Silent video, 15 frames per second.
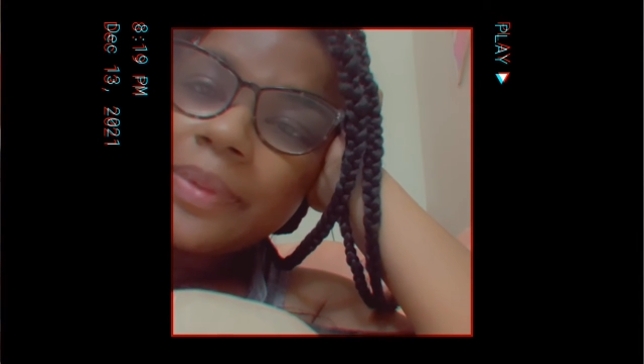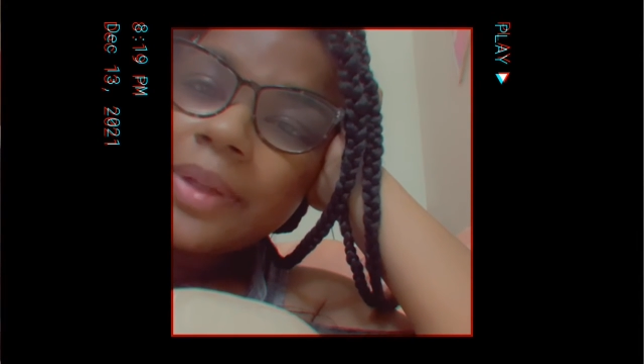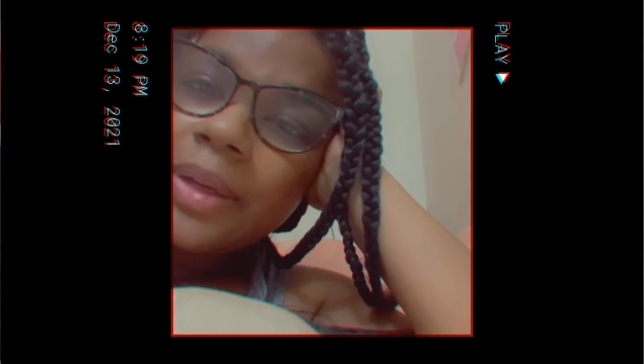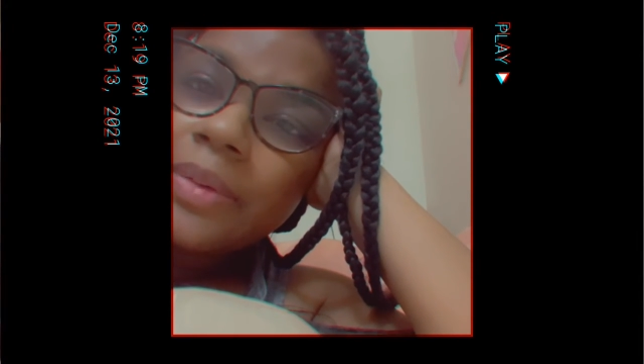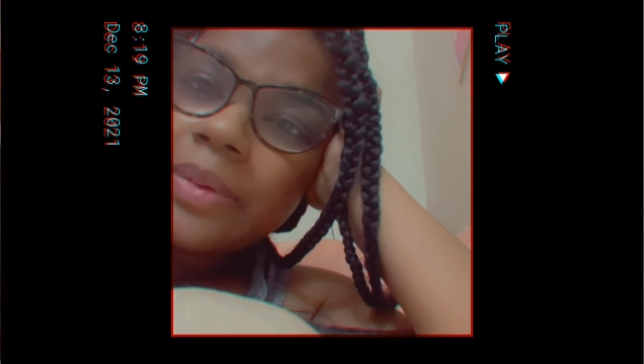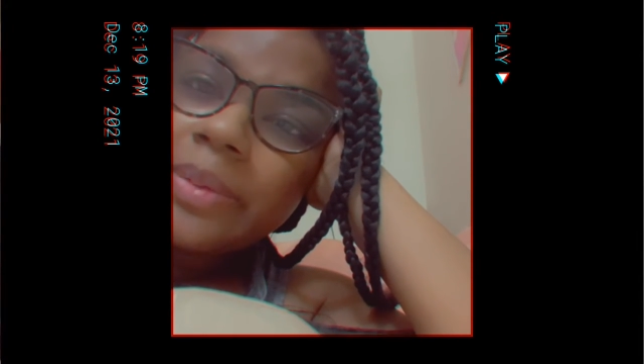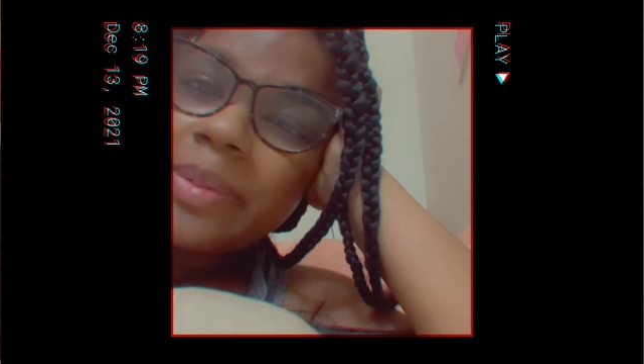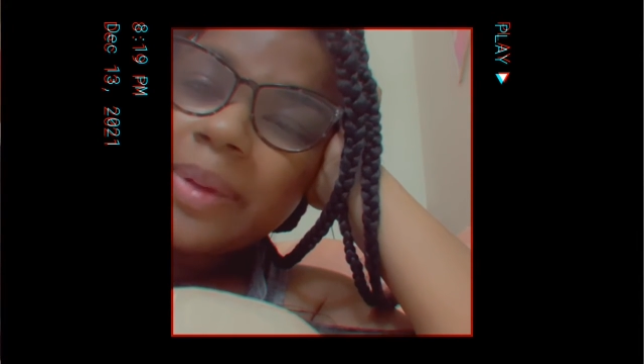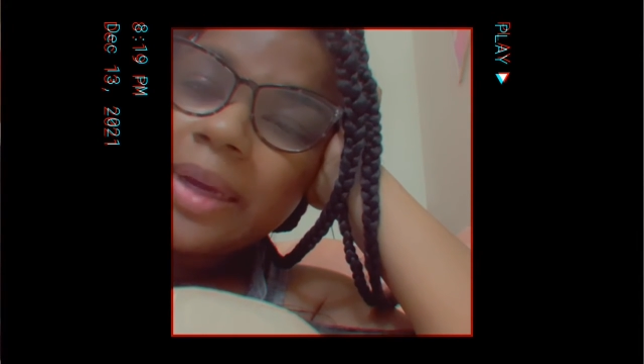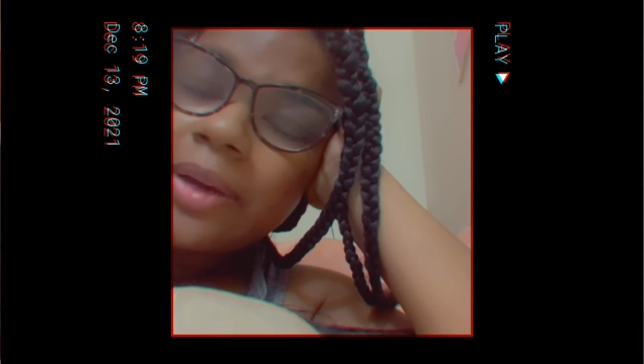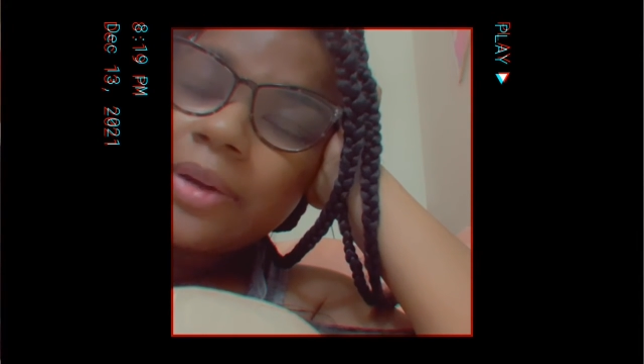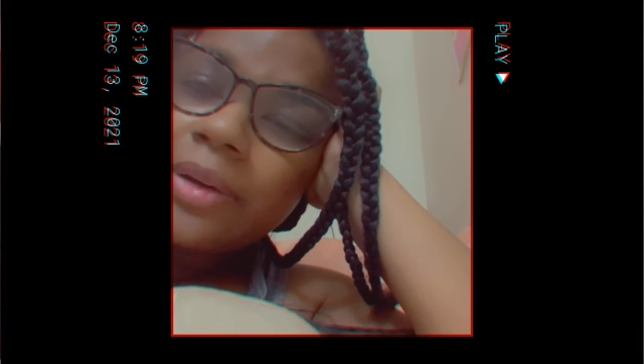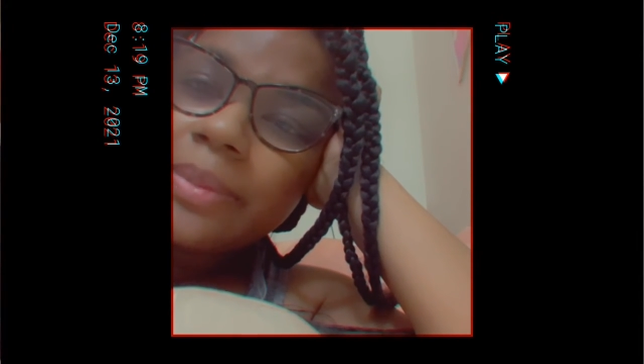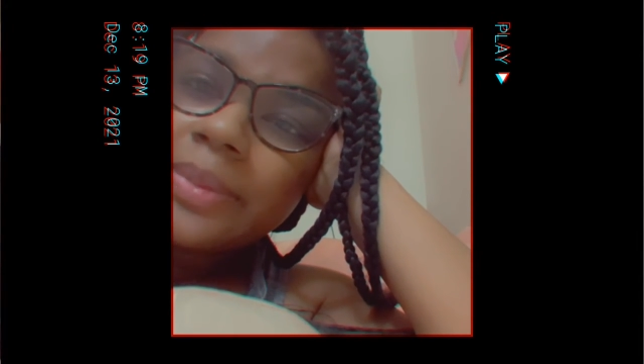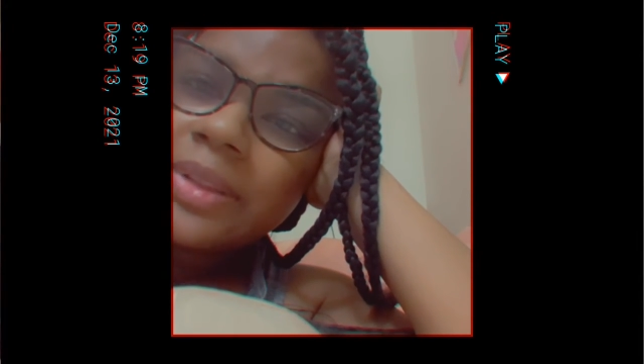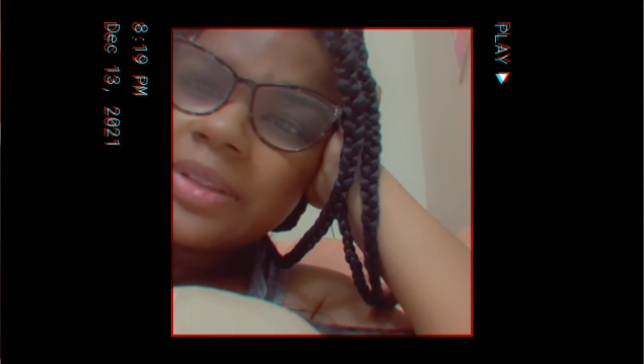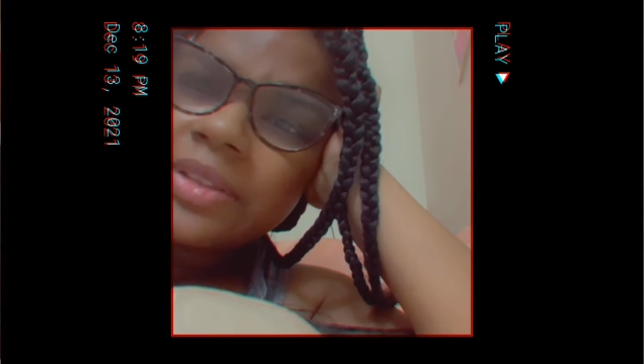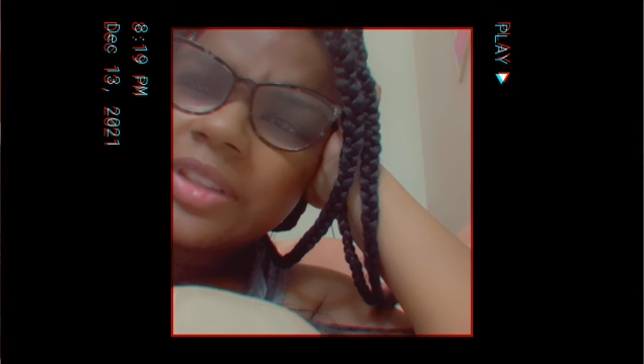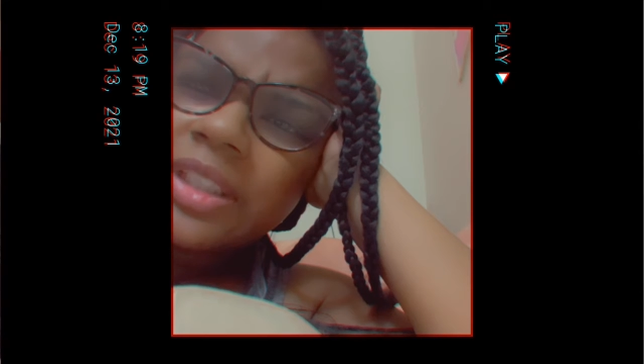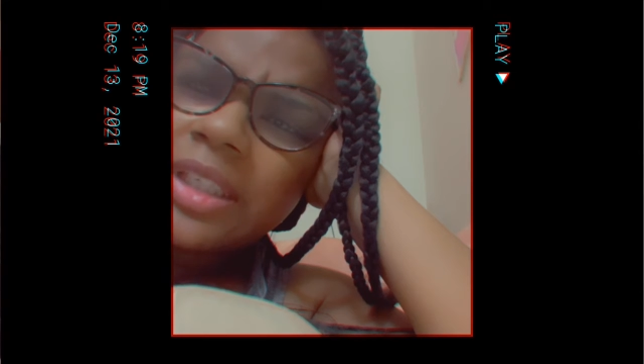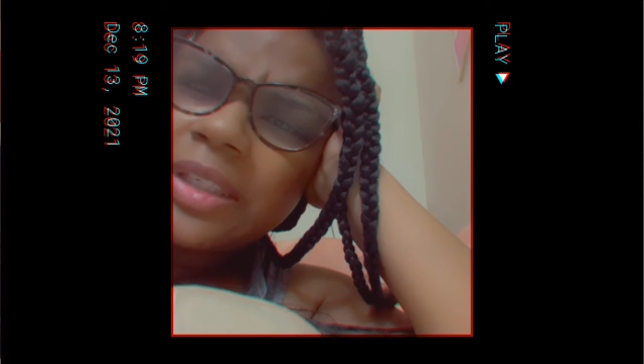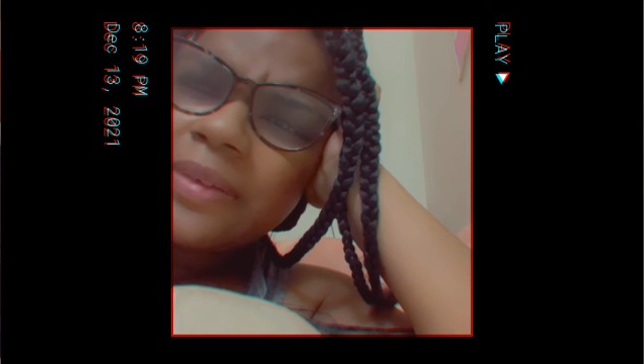i won't be back home until
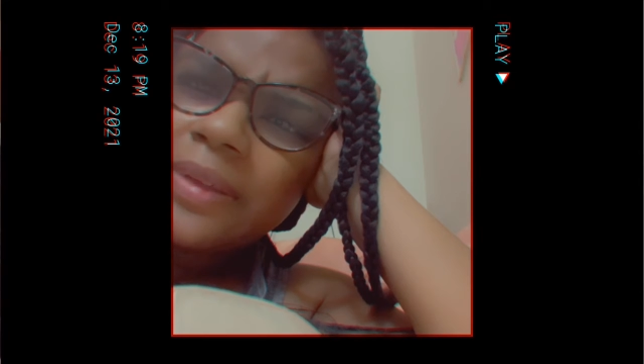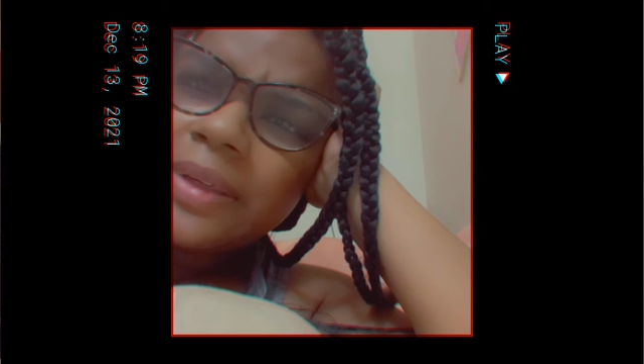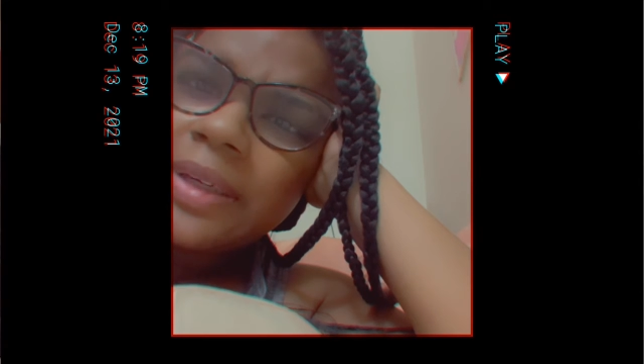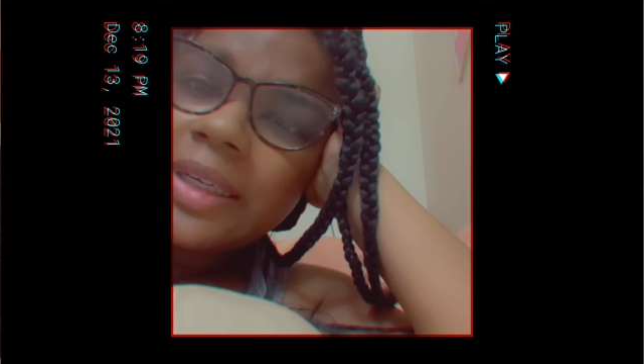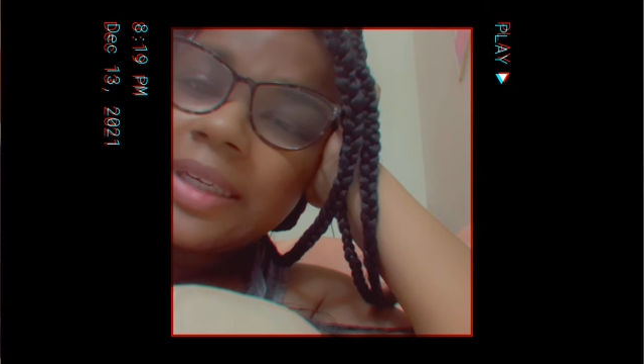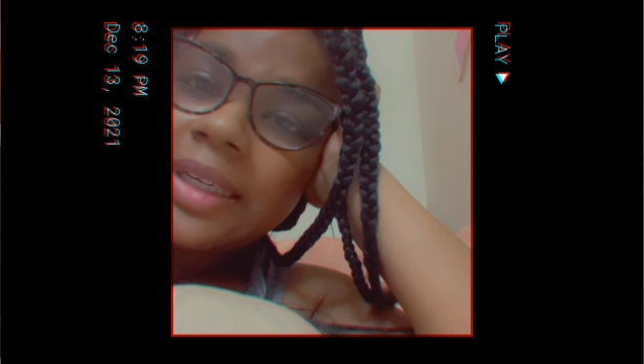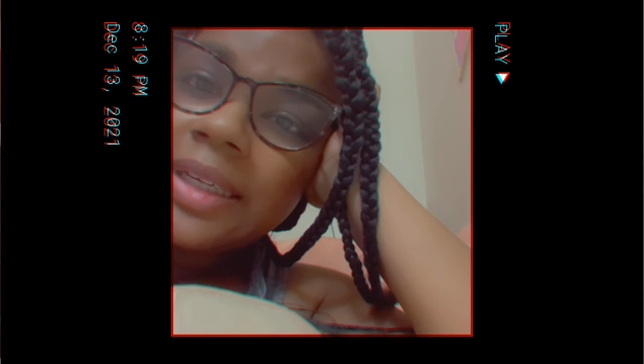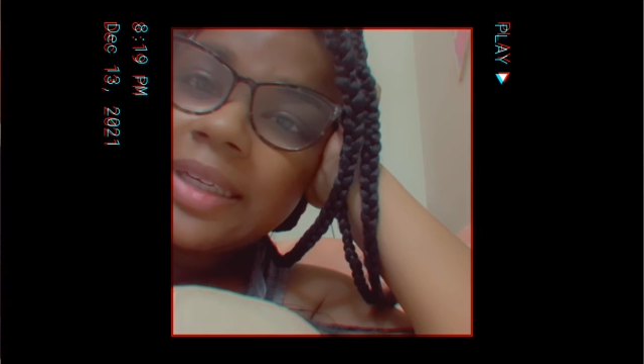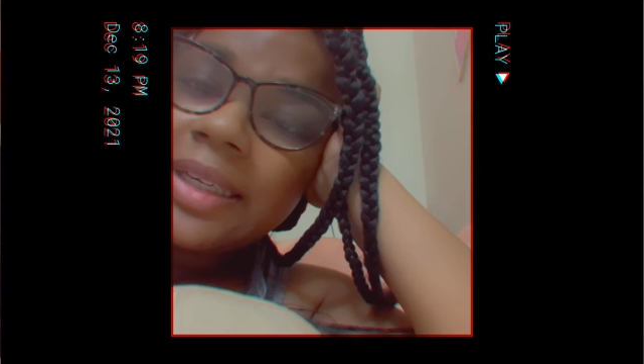january